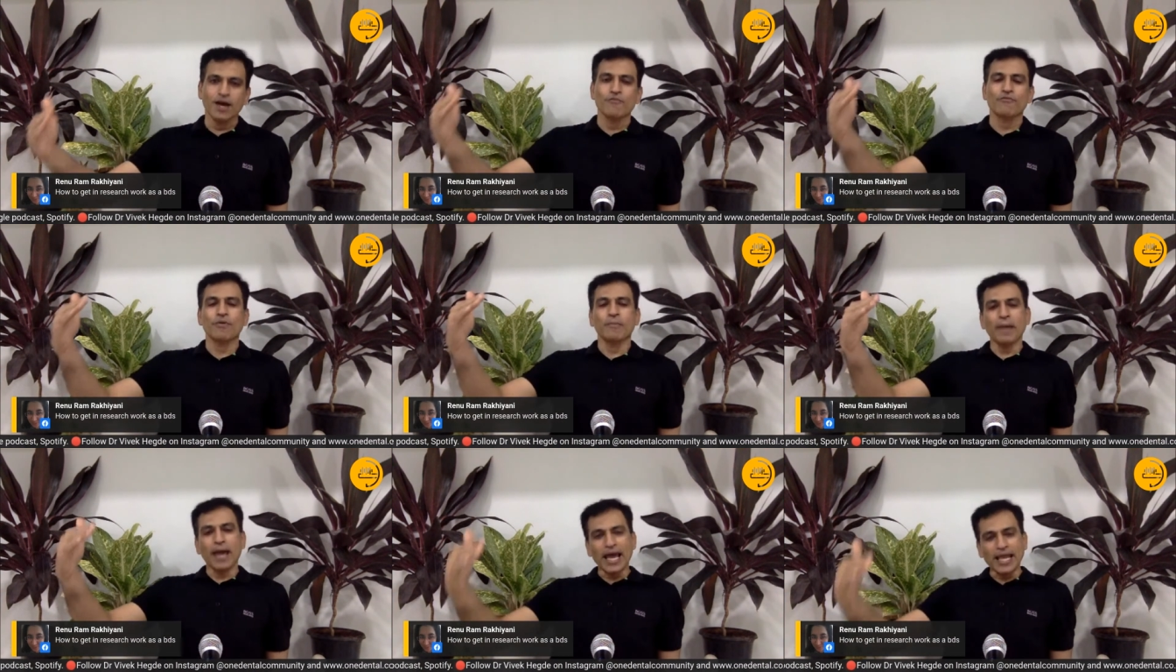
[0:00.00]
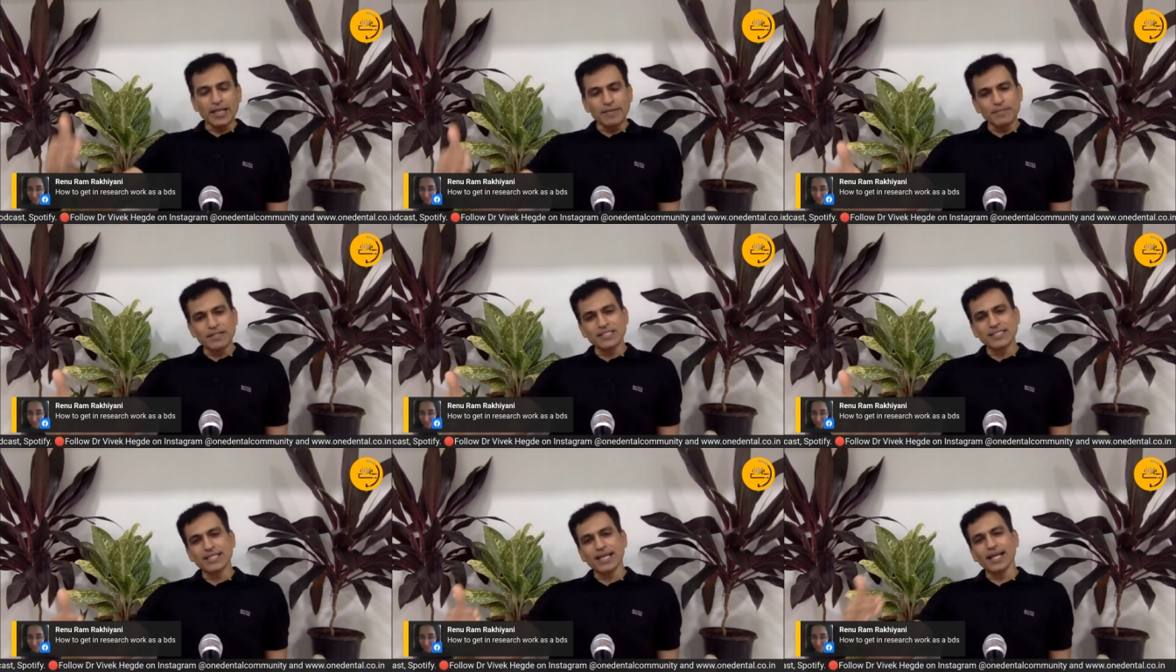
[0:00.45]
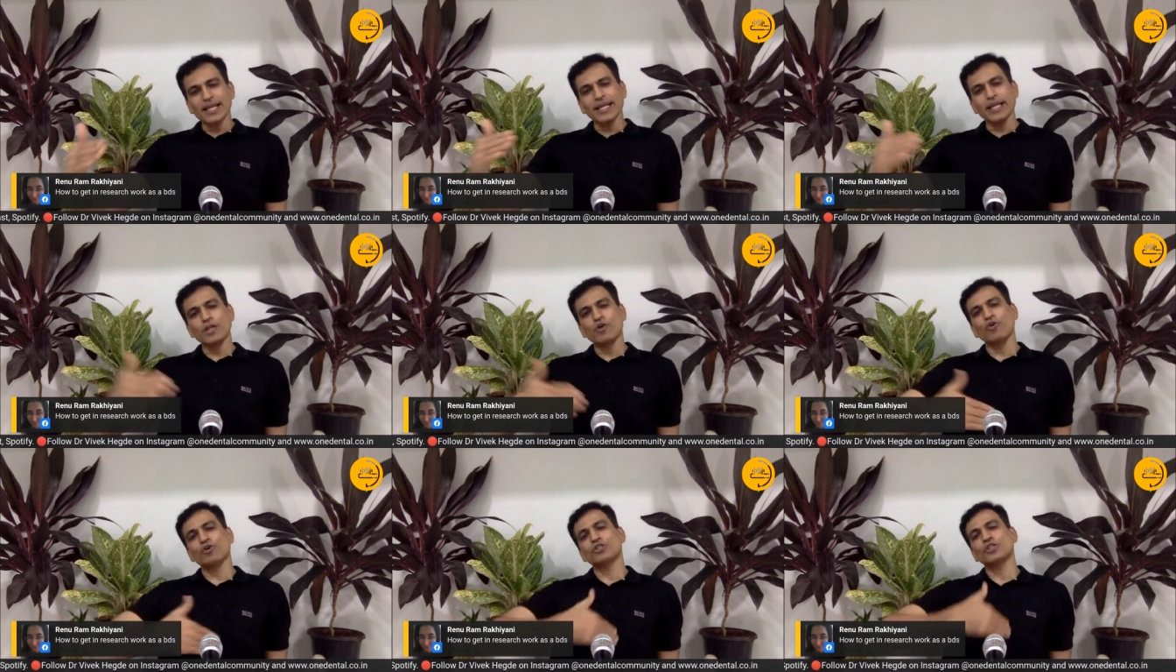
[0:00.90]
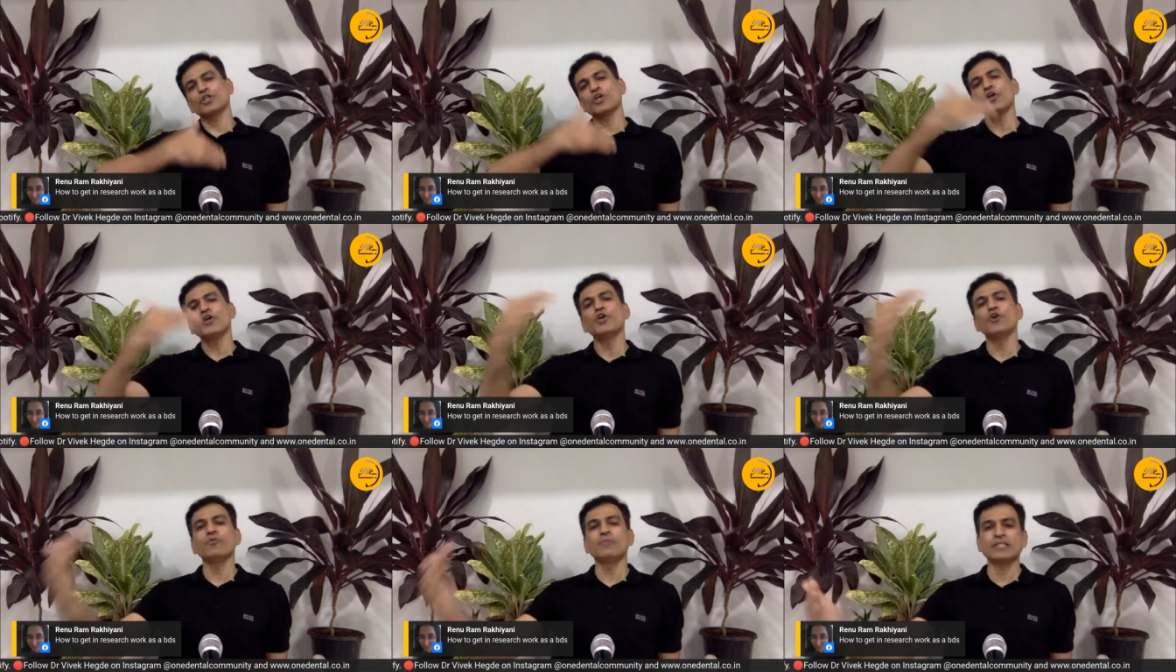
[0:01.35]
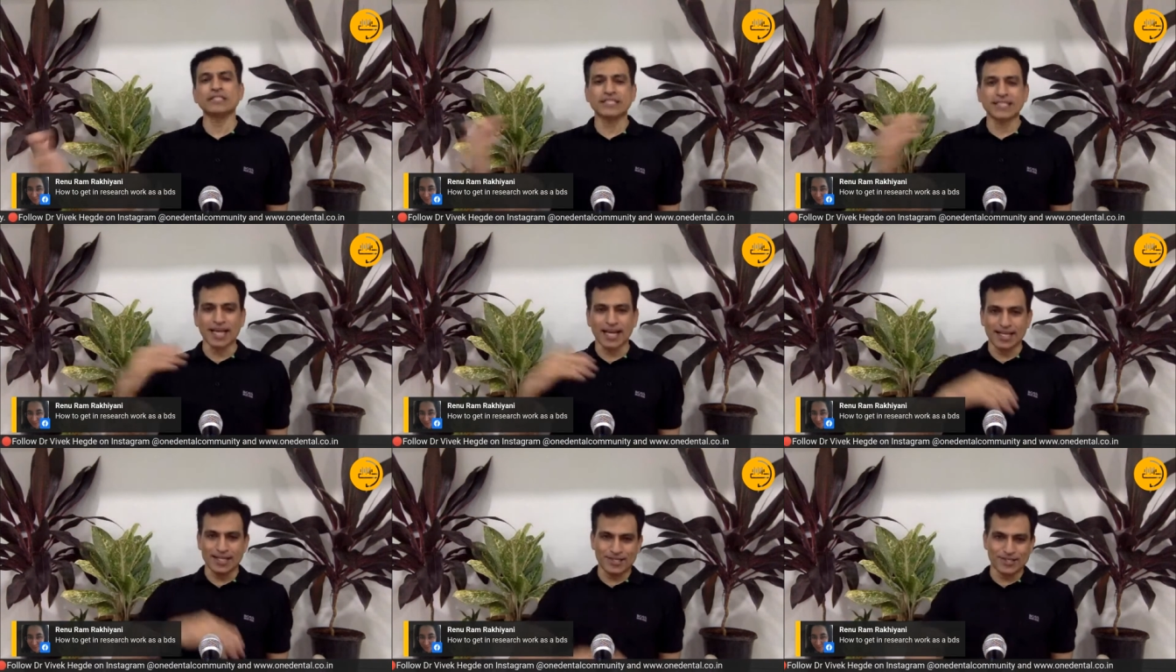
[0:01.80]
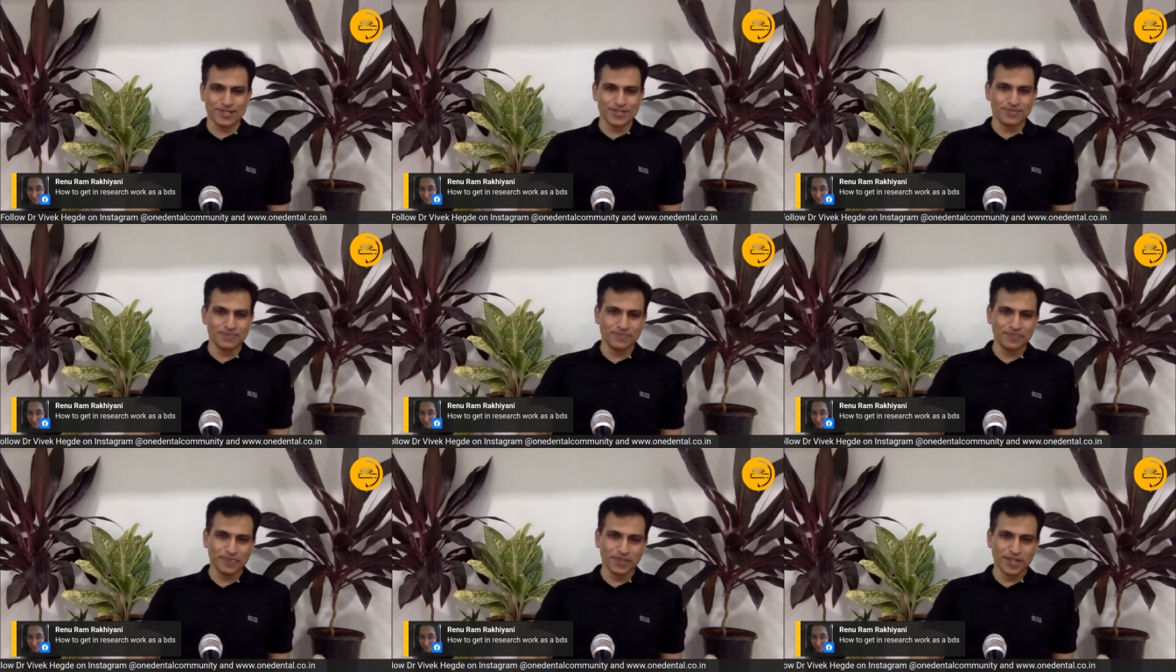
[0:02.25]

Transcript: From animal study, it goes into human studies.